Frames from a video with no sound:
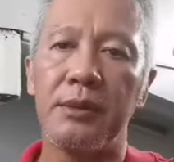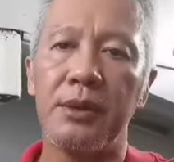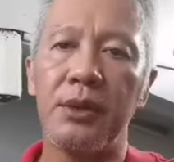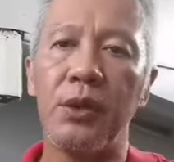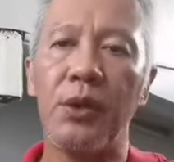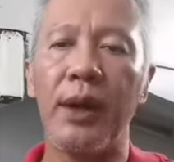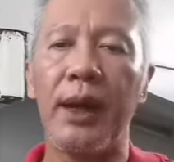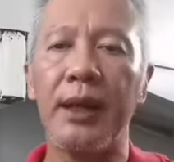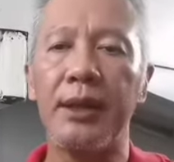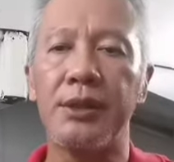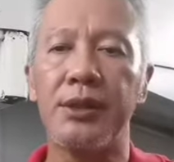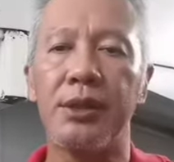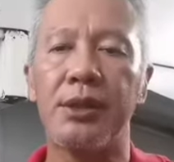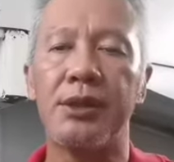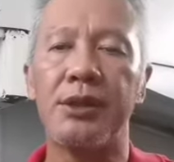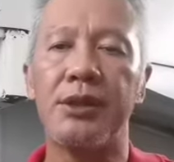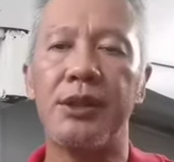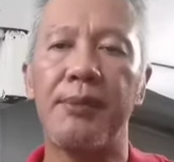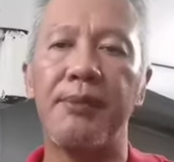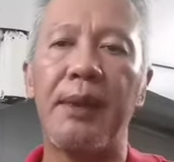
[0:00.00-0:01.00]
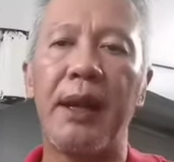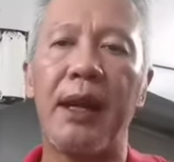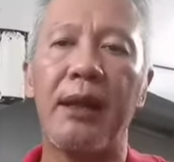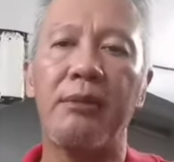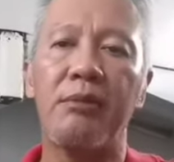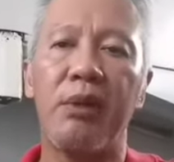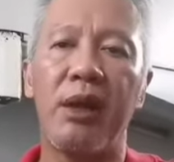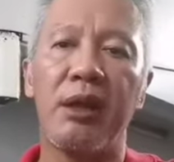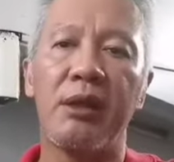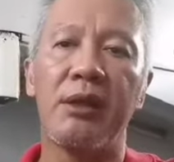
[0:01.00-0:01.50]
US or
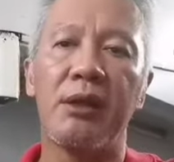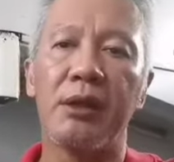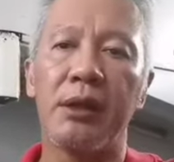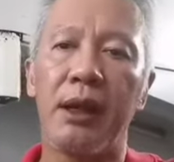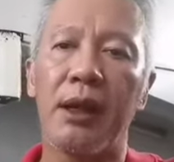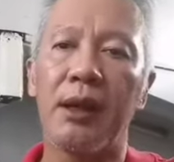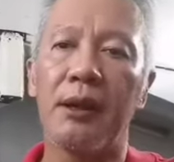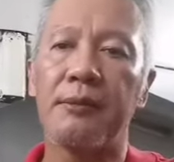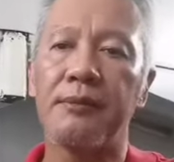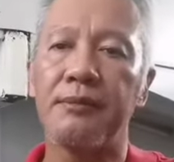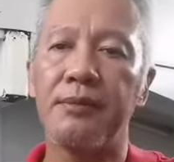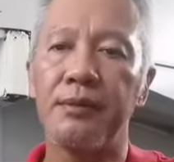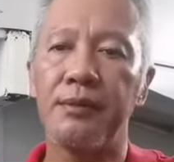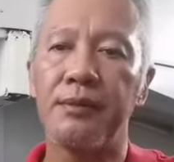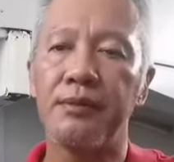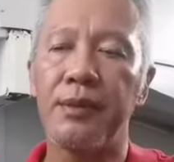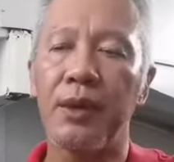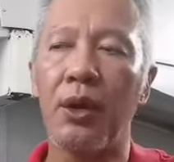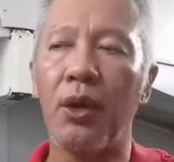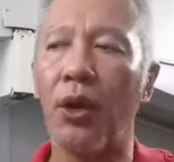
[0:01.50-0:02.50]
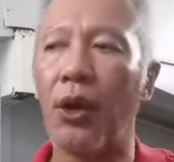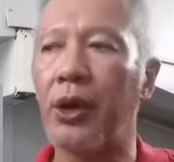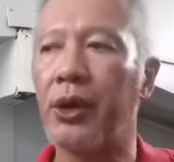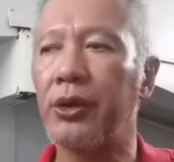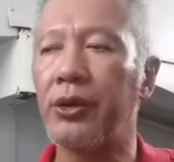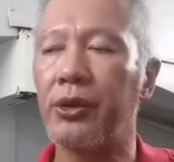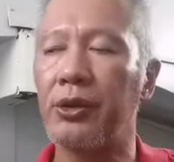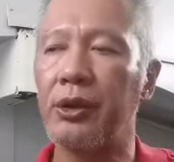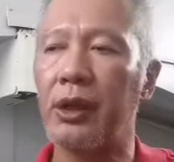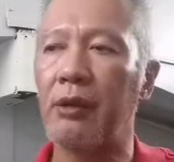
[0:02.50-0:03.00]
Japan made guitar, or
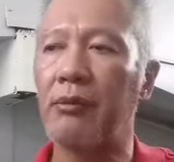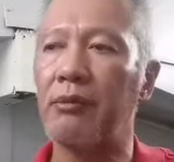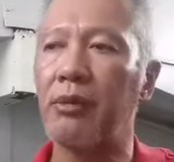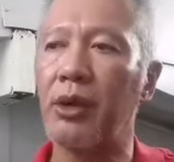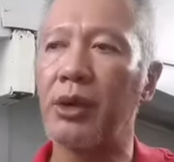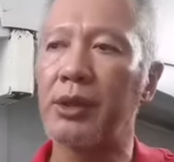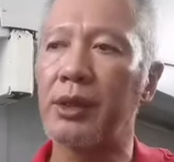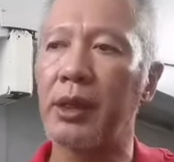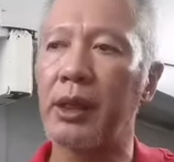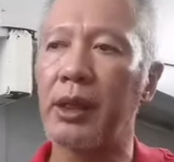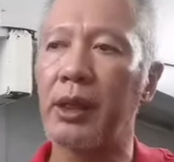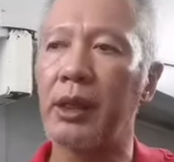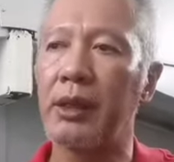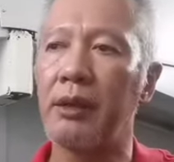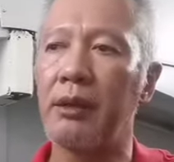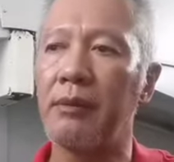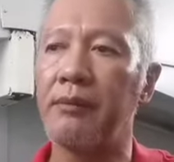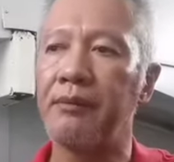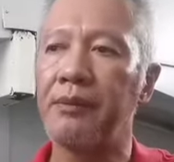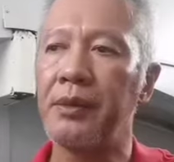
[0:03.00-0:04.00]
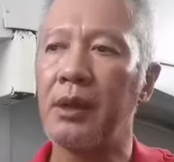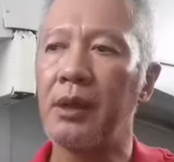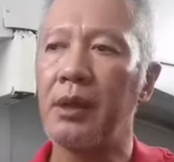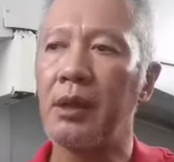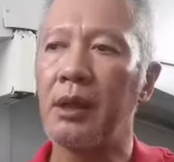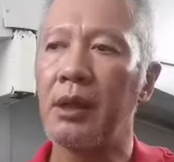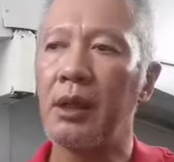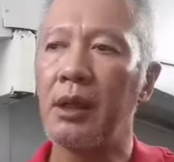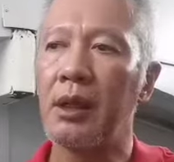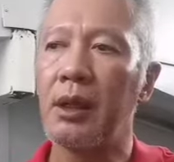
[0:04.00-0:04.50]
you could have bought a
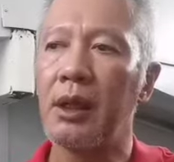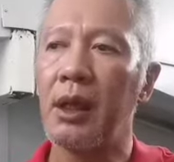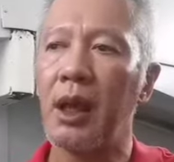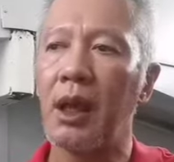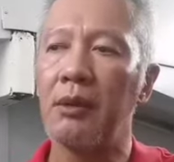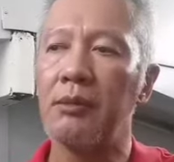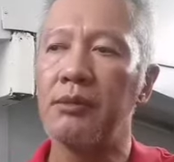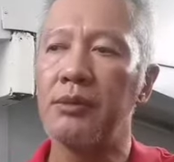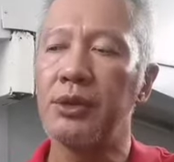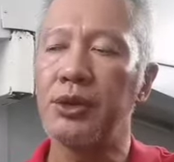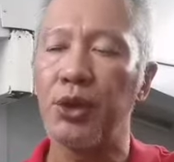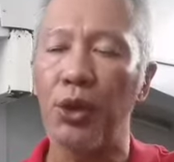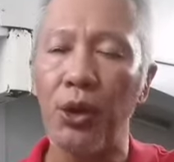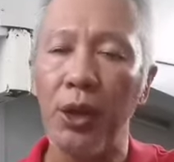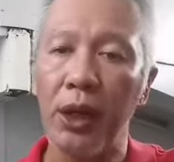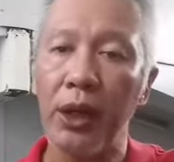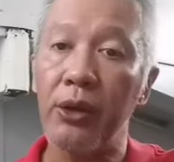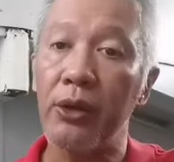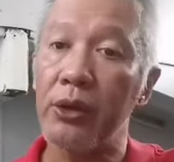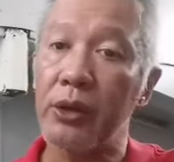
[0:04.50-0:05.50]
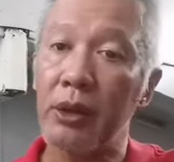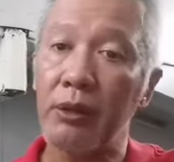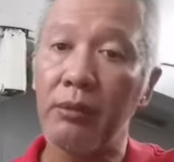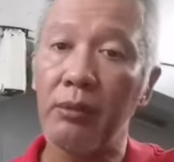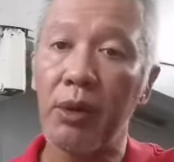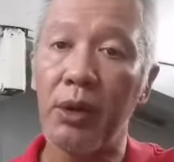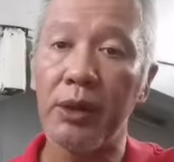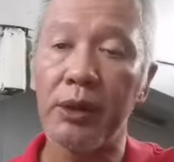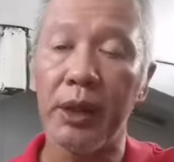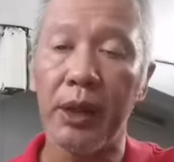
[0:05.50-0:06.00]
surely you could
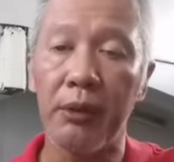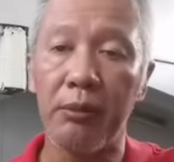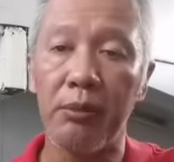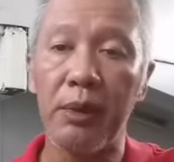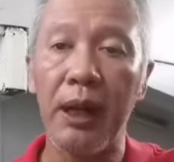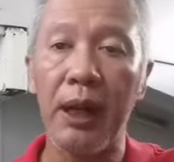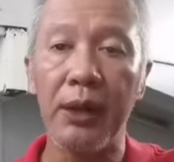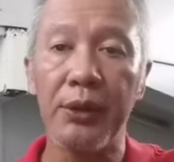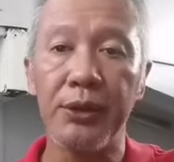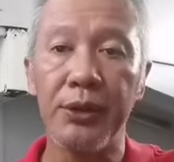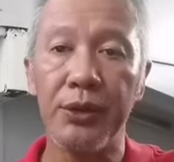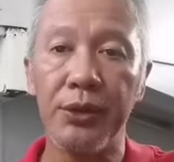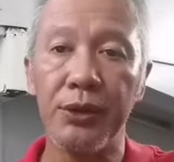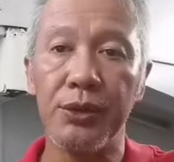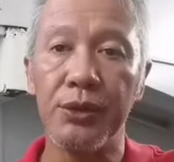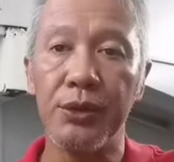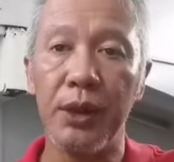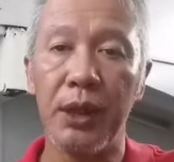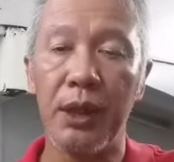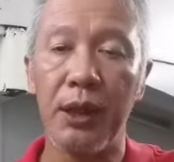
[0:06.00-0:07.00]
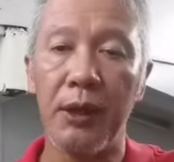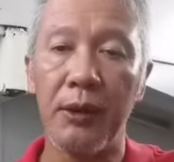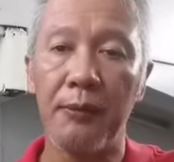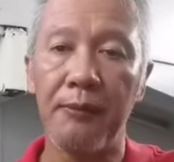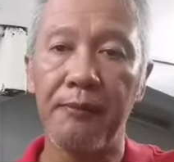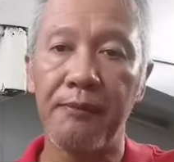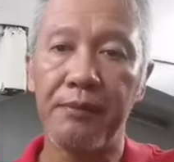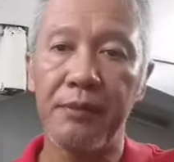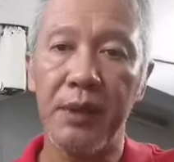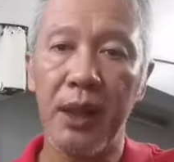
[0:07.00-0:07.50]
have bought a brand new
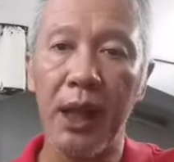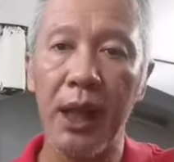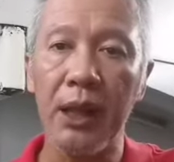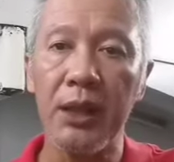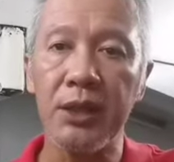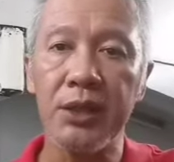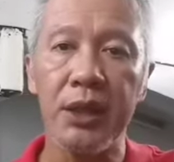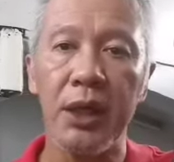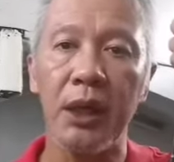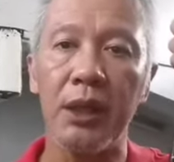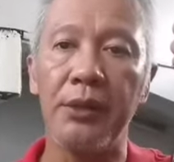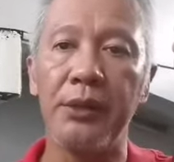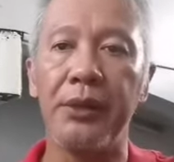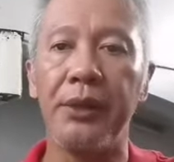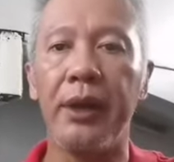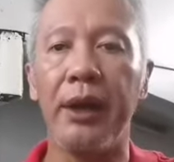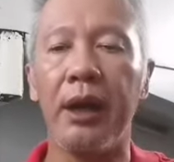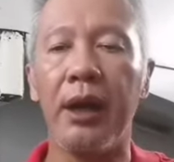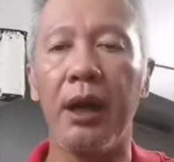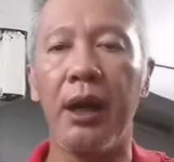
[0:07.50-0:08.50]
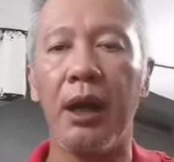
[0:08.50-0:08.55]
Asian